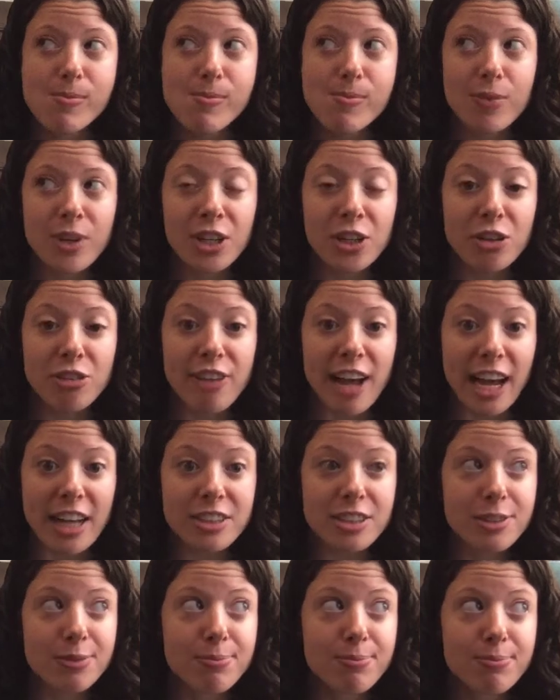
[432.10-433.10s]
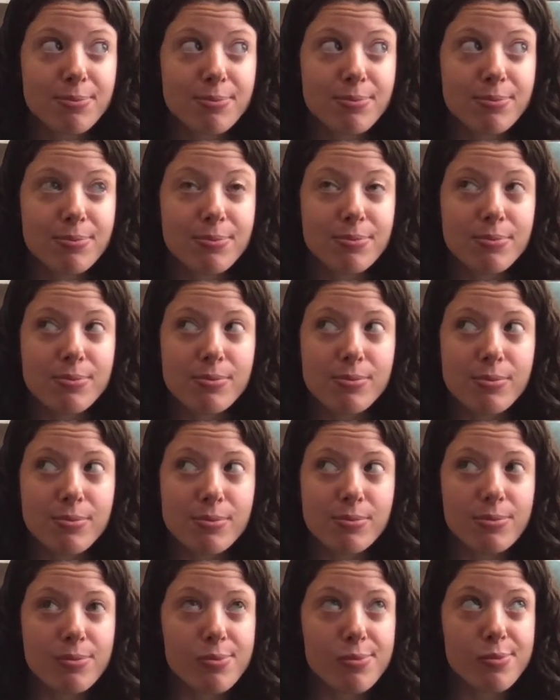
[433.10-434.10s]
Can you go fast?
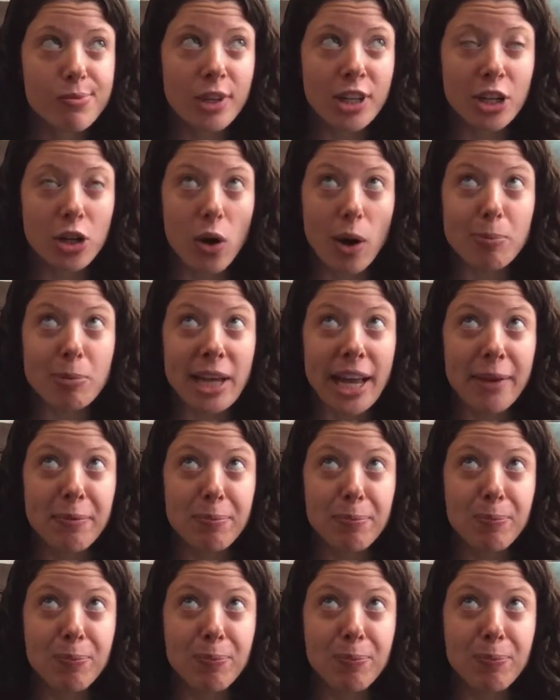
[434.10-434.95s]
Can you go up again?